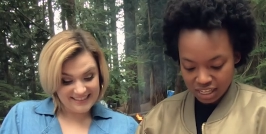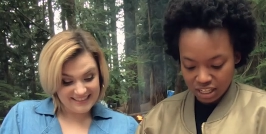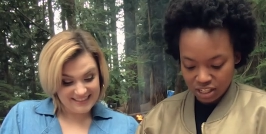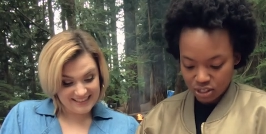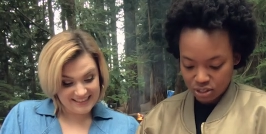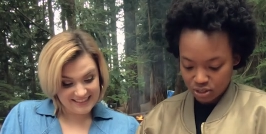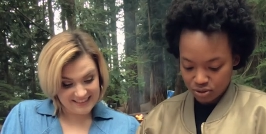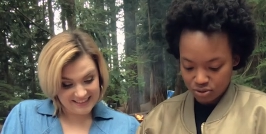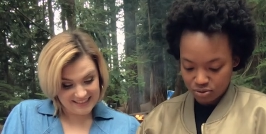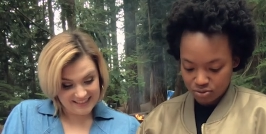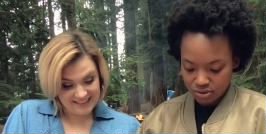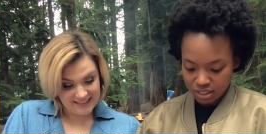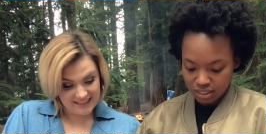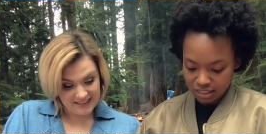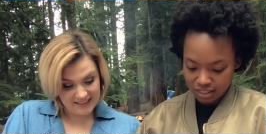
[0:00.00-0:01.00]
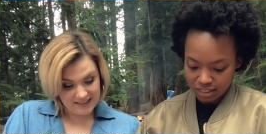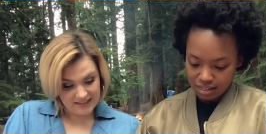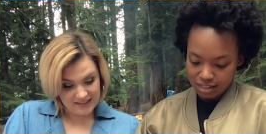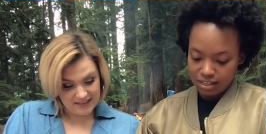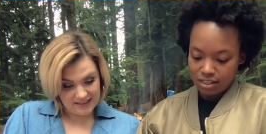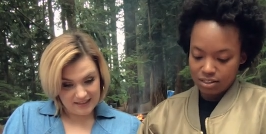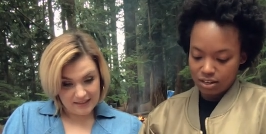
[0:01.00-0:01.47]
Speaker 1: include:
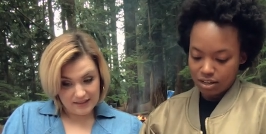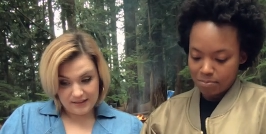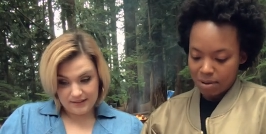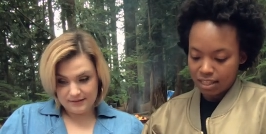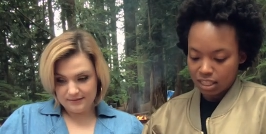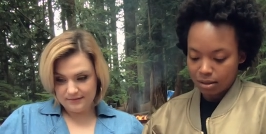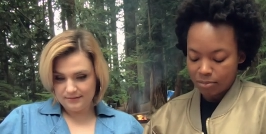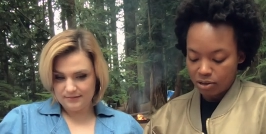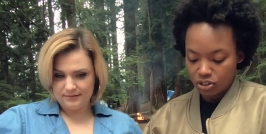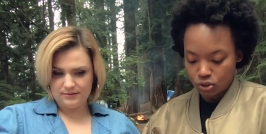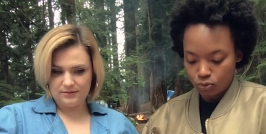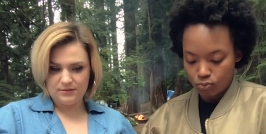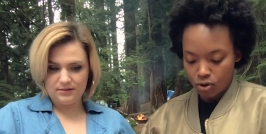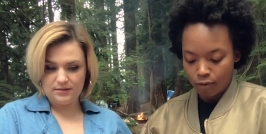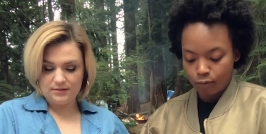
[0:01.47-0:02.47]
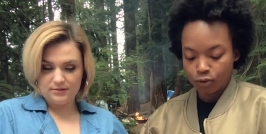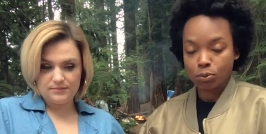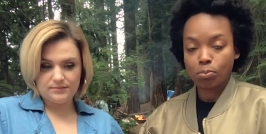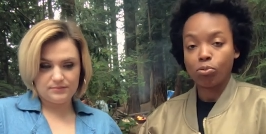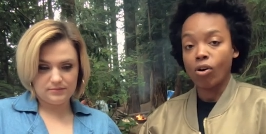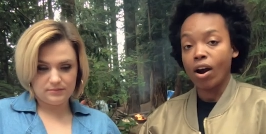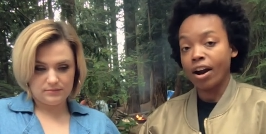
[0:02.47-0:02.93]
you can make the Belgian waffles
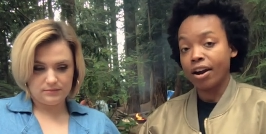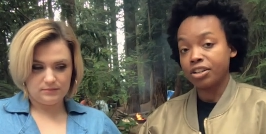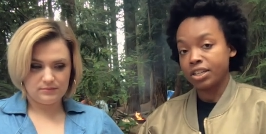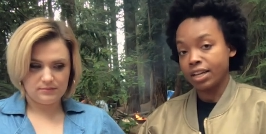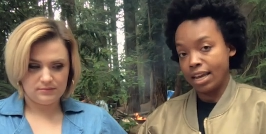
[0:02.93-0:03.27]
prior to